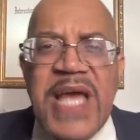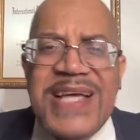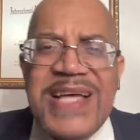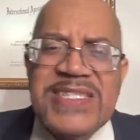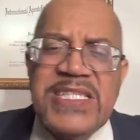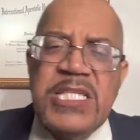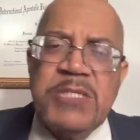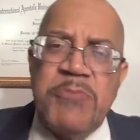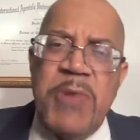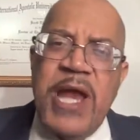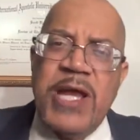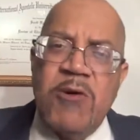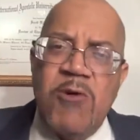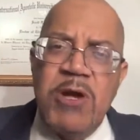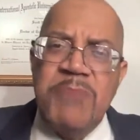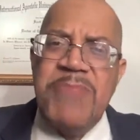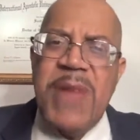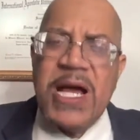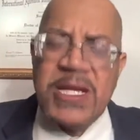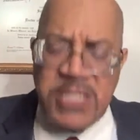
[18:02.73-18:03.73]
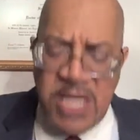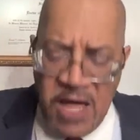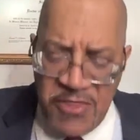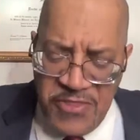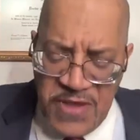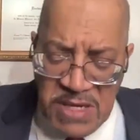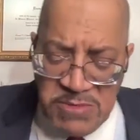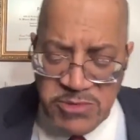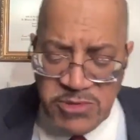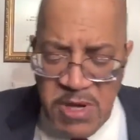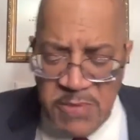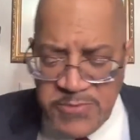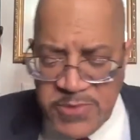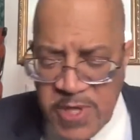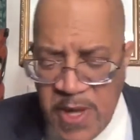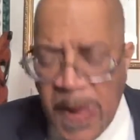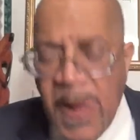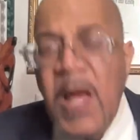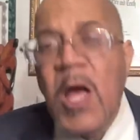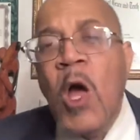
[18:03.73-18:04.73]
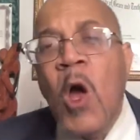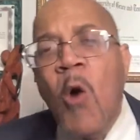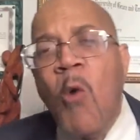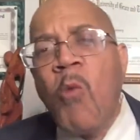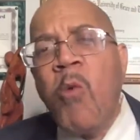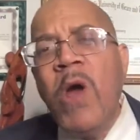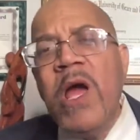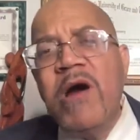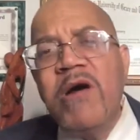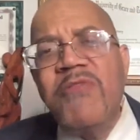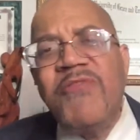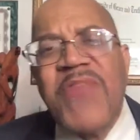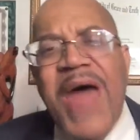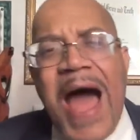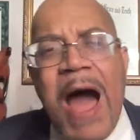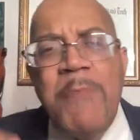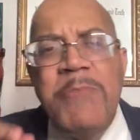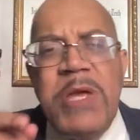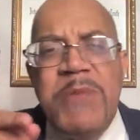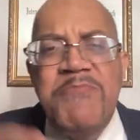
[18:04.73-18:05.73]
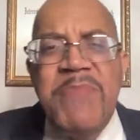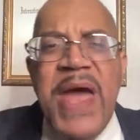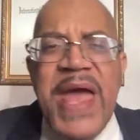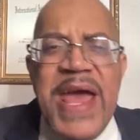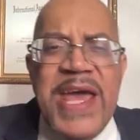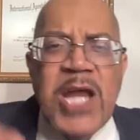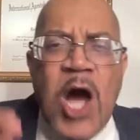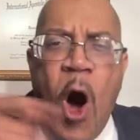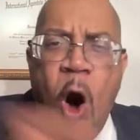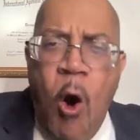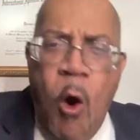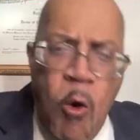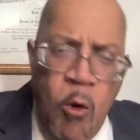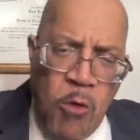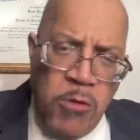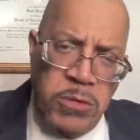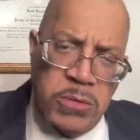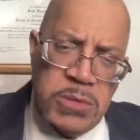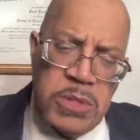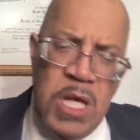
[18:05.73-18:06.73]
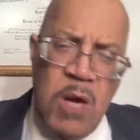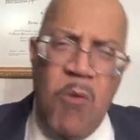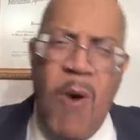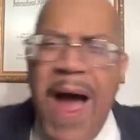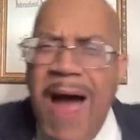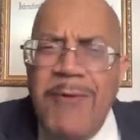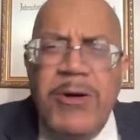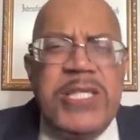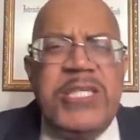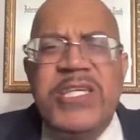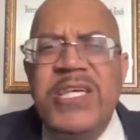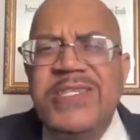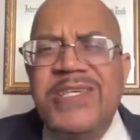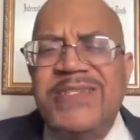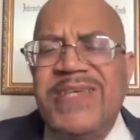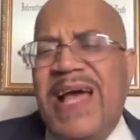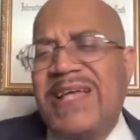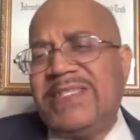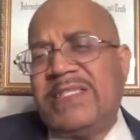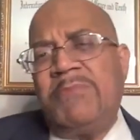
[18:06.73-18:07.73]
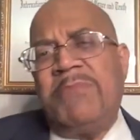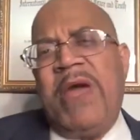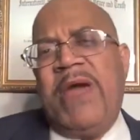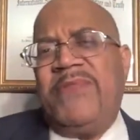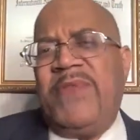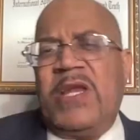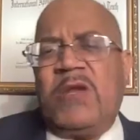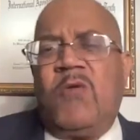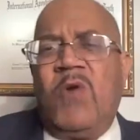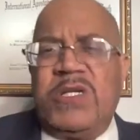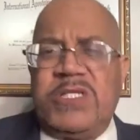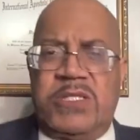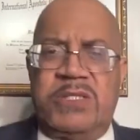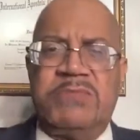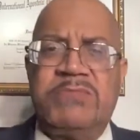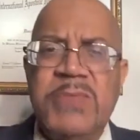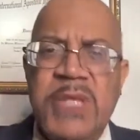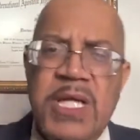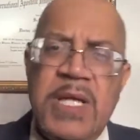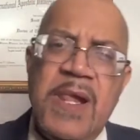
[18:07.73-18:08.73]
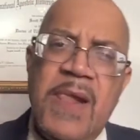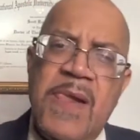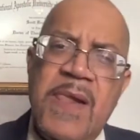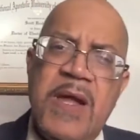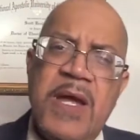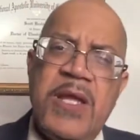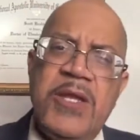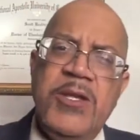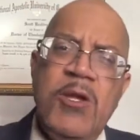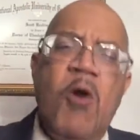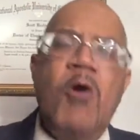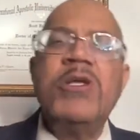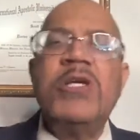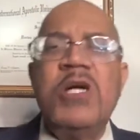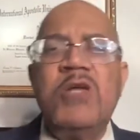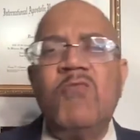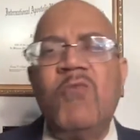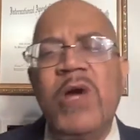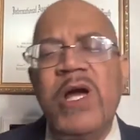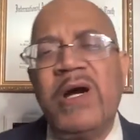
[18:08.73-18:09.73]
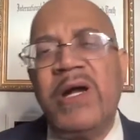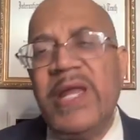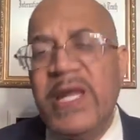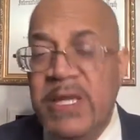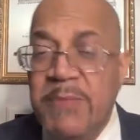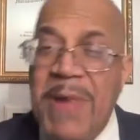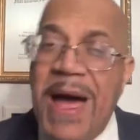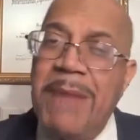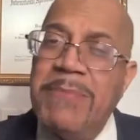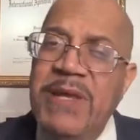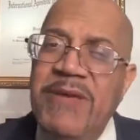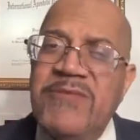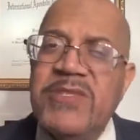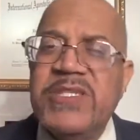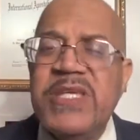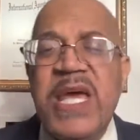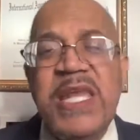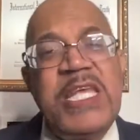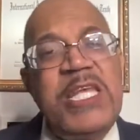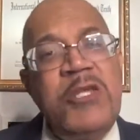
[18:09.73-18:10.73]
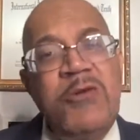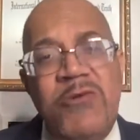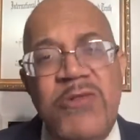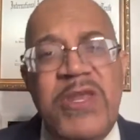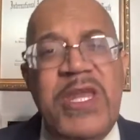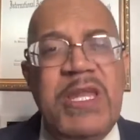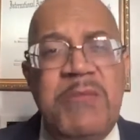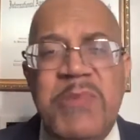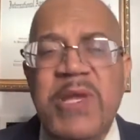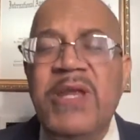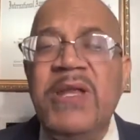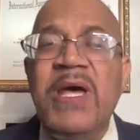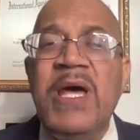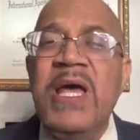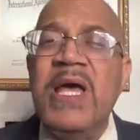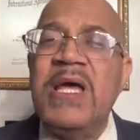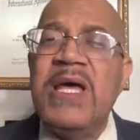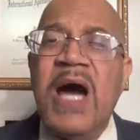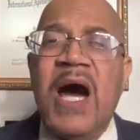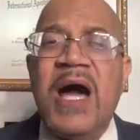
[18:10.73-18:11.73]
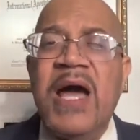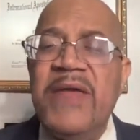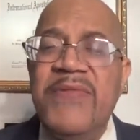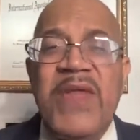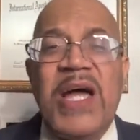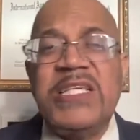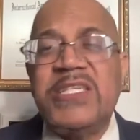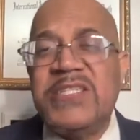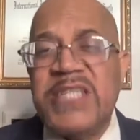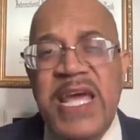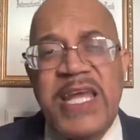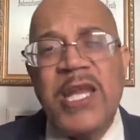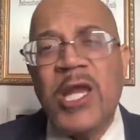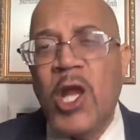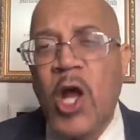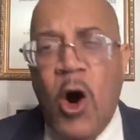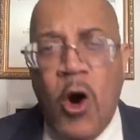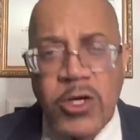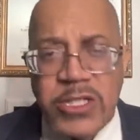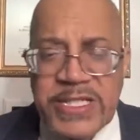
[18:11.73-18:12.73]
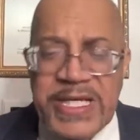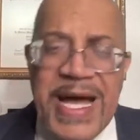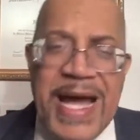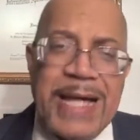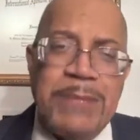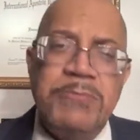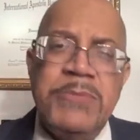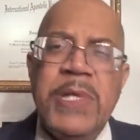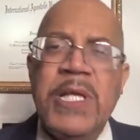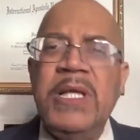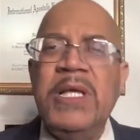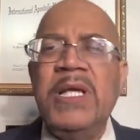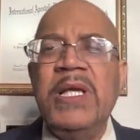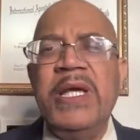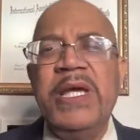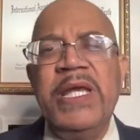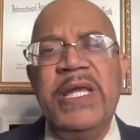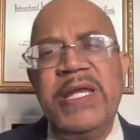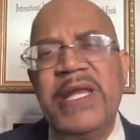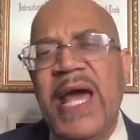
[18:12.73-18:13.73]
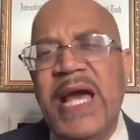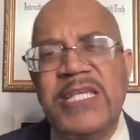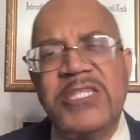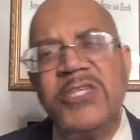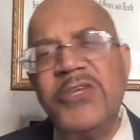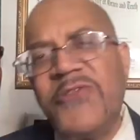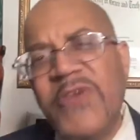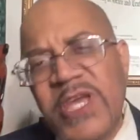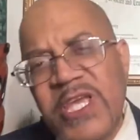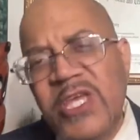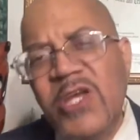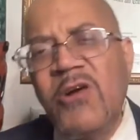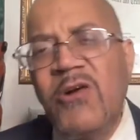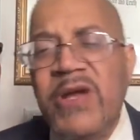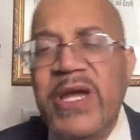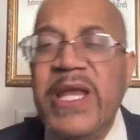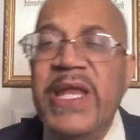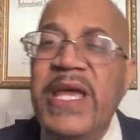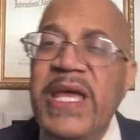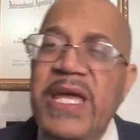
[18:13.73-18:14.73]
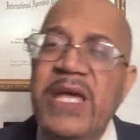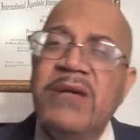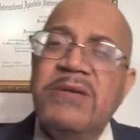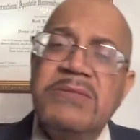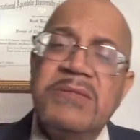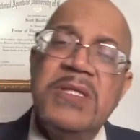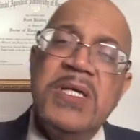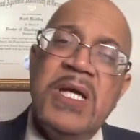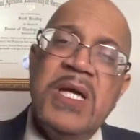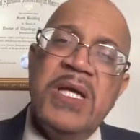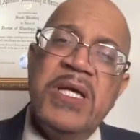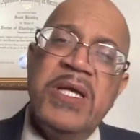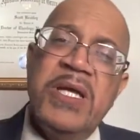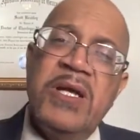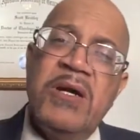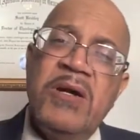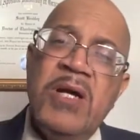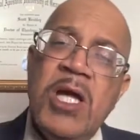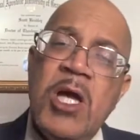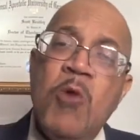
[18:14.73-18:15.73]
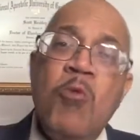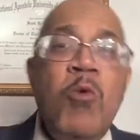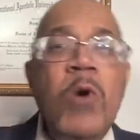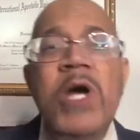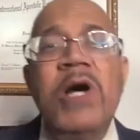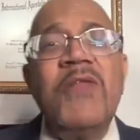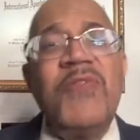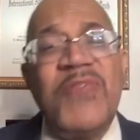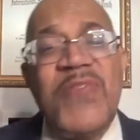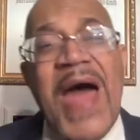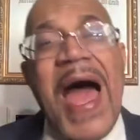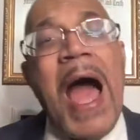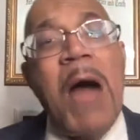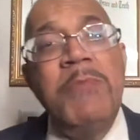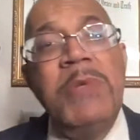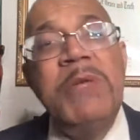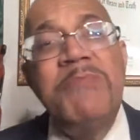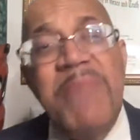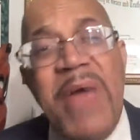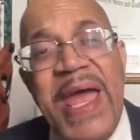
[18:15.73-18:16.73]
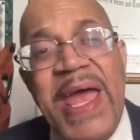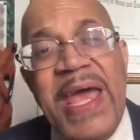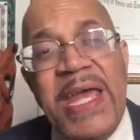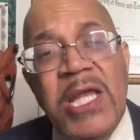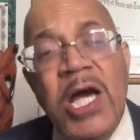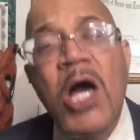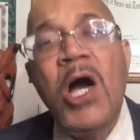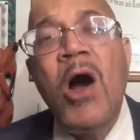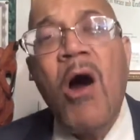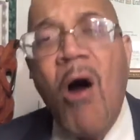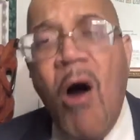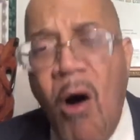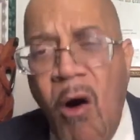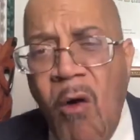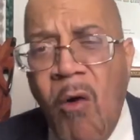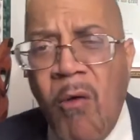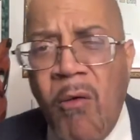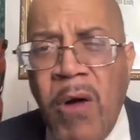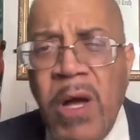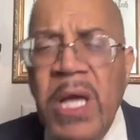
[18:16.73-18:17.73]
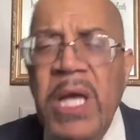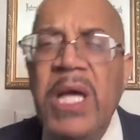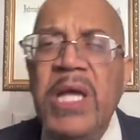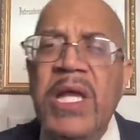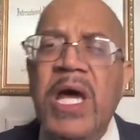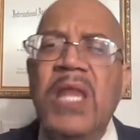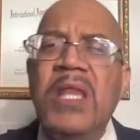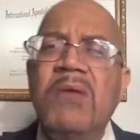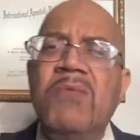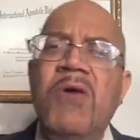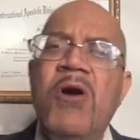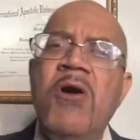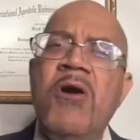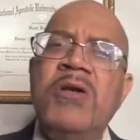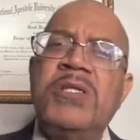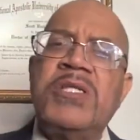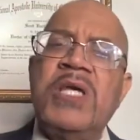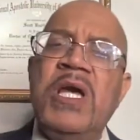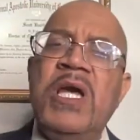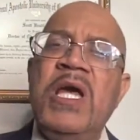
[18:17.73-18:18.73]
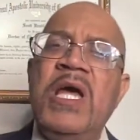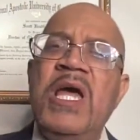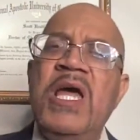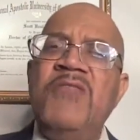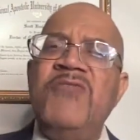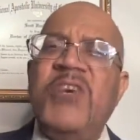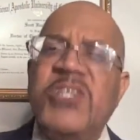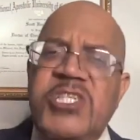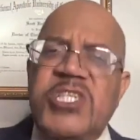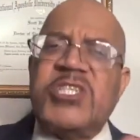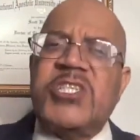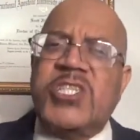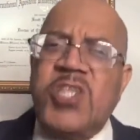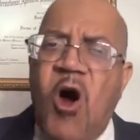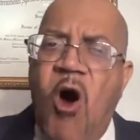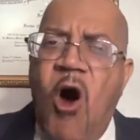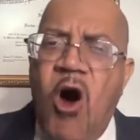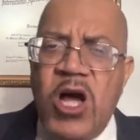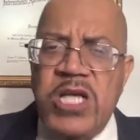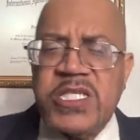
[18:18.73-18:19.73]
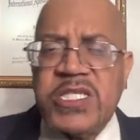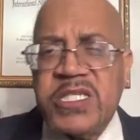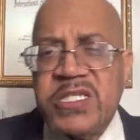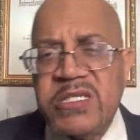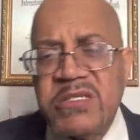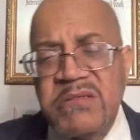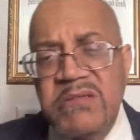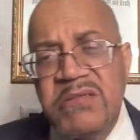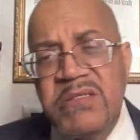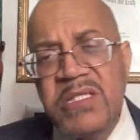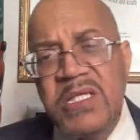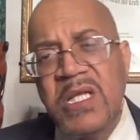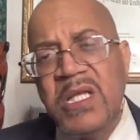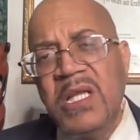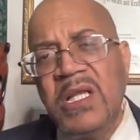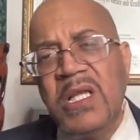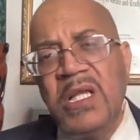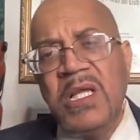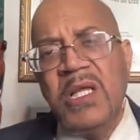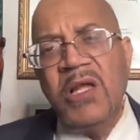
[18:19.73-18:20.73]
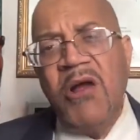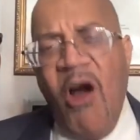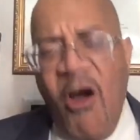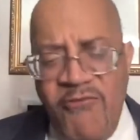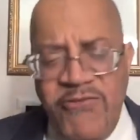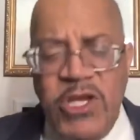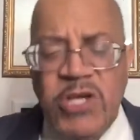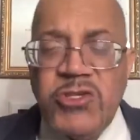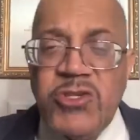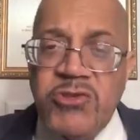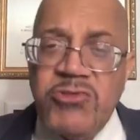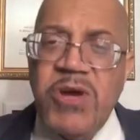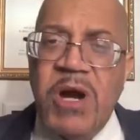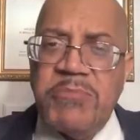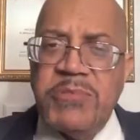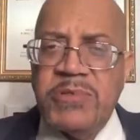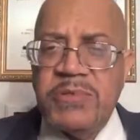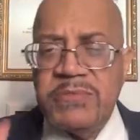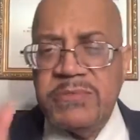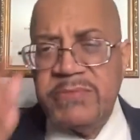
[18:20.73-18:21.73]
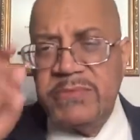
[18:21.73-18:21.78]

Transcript: asked this man, going back to our theme scripture, wilt thou be made whole? Why would Jesus ask the man that question? Knowing good and well, and the Bible even said he knew that he'd been uh, in that state a long time. He didn't ask, do you think you're going to get healed? You know, wilt thou be made whole? In other words, the source of your trouble,